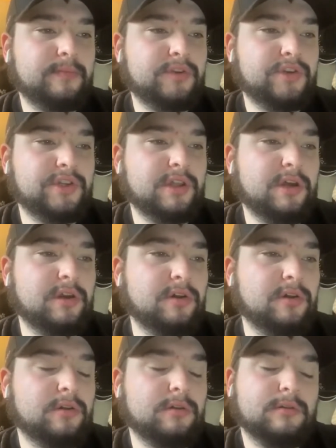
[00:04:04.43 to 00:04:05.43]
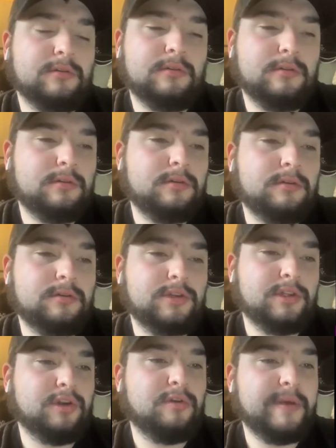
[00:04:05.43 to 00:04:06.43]
Just a little
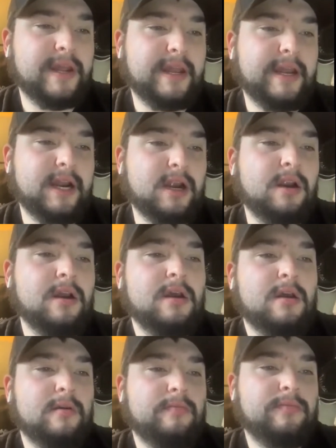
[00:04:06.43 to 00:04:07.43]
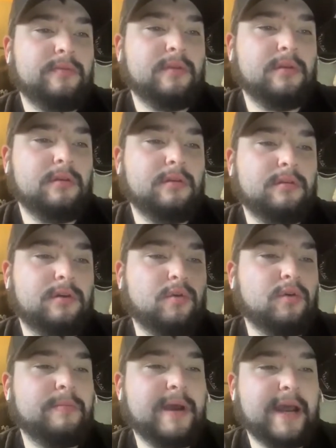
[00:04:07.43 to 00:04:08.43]
bit here. The
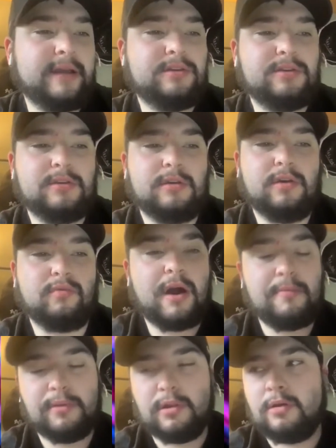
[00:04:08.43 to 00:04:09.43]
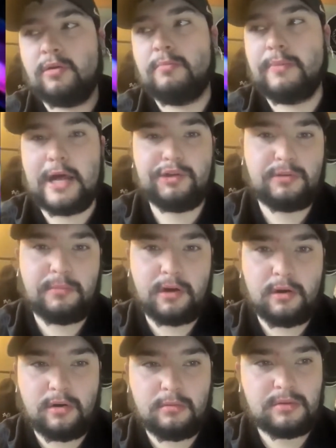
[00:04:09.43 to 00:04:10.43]
quarterbacks, Garoppolo, Patrick
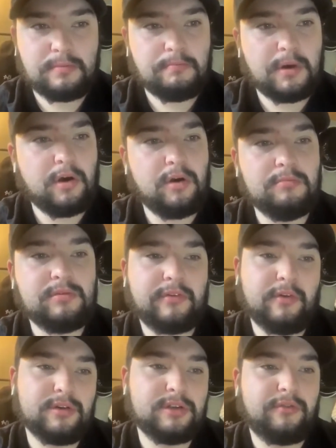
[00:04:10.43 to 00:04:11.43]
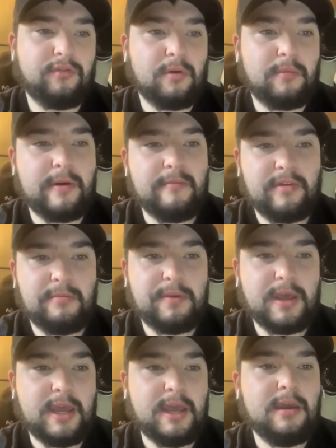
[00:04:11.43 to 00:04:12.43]
Mahomes. Mahomes, of course, the former
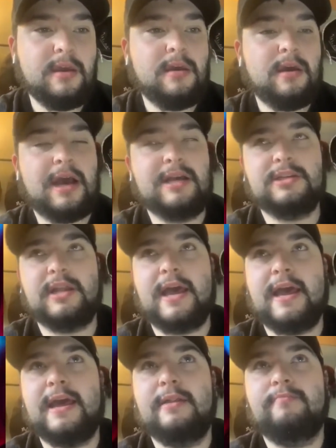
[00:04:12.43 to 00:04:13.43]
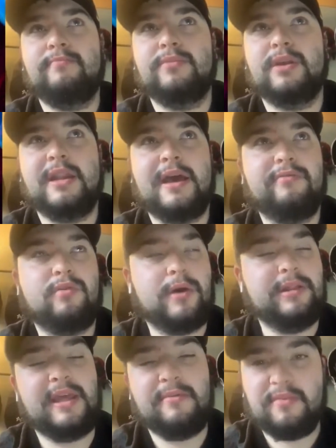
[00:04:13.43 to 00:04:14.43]
MVP, didn't have
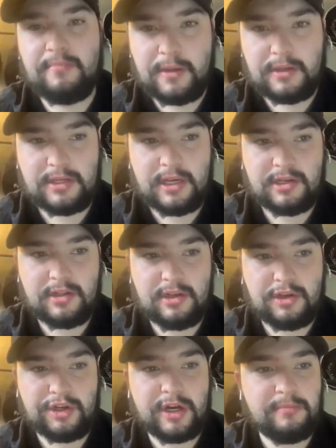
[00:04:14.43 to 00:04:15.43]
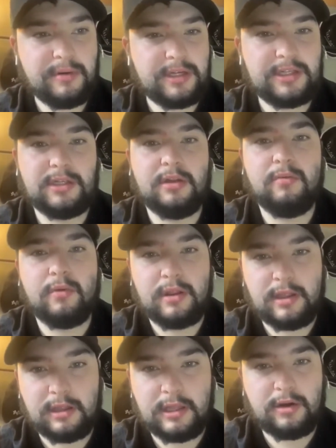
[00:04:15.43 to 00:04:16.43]
quite the MVP season this year, but he's still one of
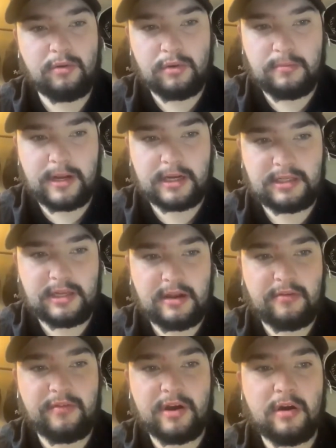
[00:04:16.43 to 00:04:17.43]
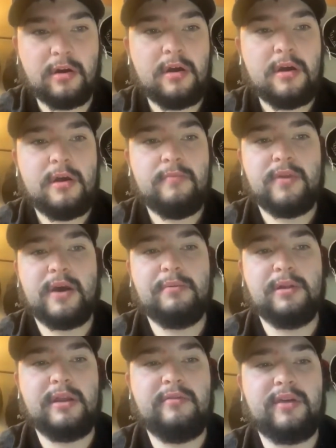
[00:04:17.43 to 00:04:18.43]
the elite quarterbacks in the NFL. I
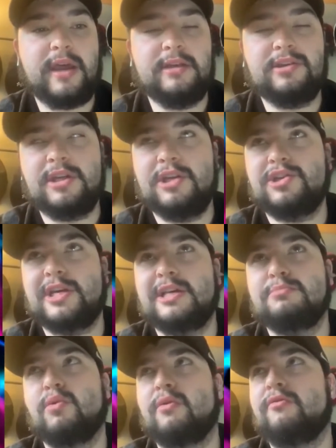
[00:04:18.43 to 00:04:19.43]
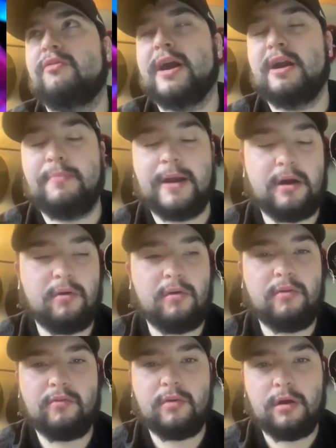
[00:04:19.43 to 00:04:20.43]
believe Kansas City just has more firepower
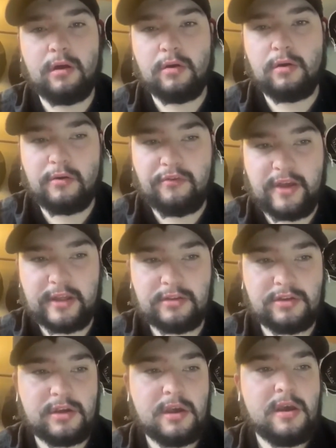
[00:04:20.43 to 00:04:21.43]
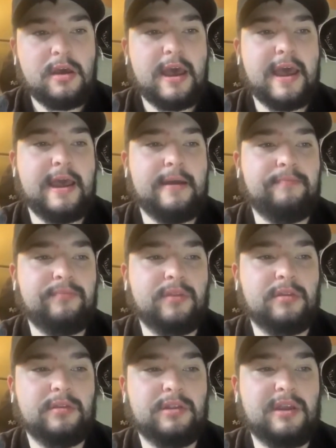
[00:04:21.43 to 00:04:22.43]
overall on offense, and
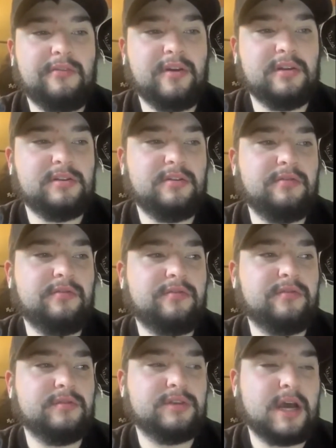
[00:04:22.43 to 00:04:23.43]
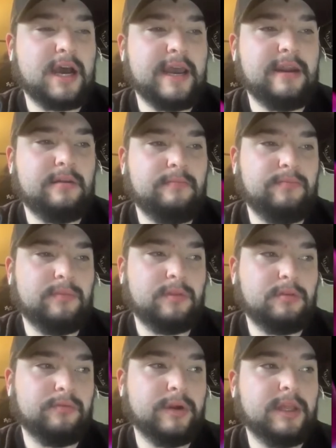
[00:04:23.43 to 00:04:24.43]
the defensive side
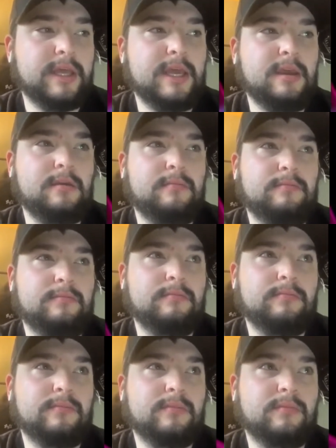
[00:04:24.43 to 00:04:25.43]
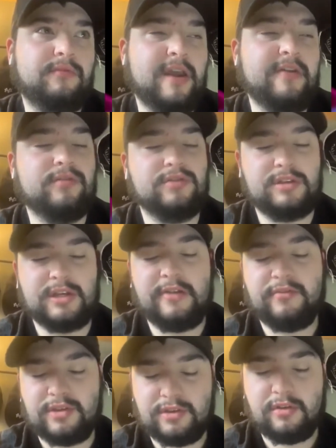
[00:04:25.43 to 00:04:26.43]
really favors the San
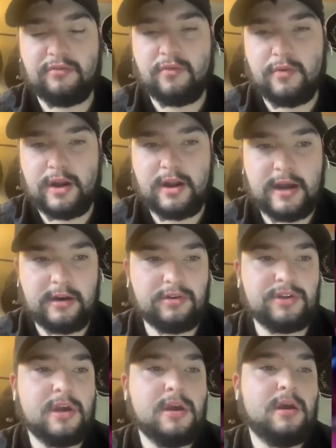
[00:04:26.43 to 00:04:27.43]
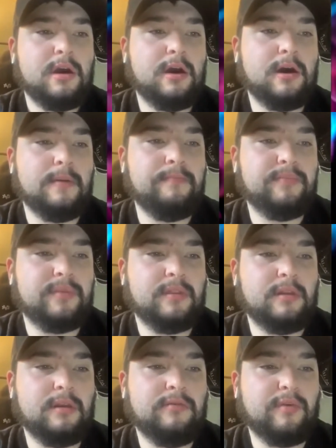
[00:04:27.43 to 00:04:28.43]
Francisco 49ers.
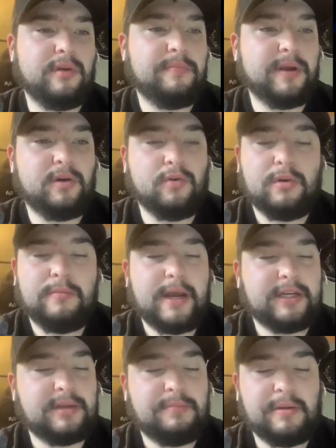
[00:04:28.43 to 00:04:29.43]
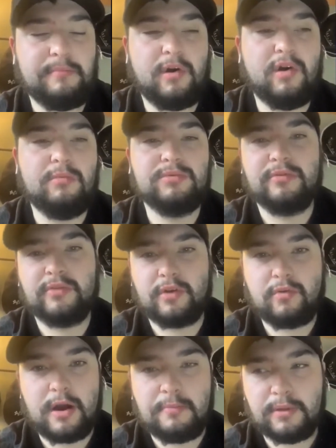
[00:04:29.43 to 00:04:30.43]
If we're to pick quarterbacks, I pick Mahomes over
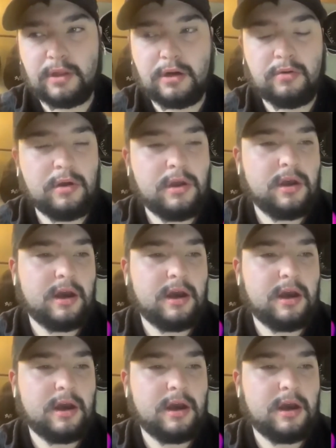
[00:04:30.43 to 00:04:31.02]
Garoppolo.